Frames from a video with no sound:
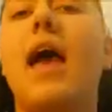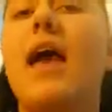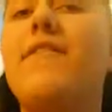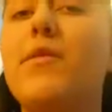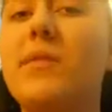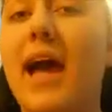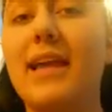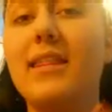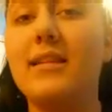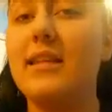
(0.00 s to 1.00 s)
If you
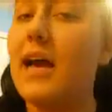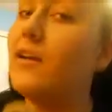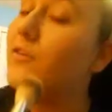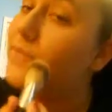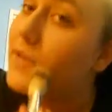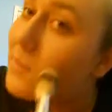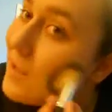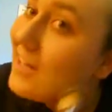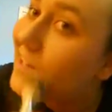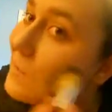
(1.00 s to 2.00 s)
like the lighter feel
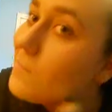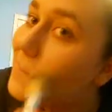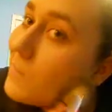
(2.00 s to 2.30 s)
makeup,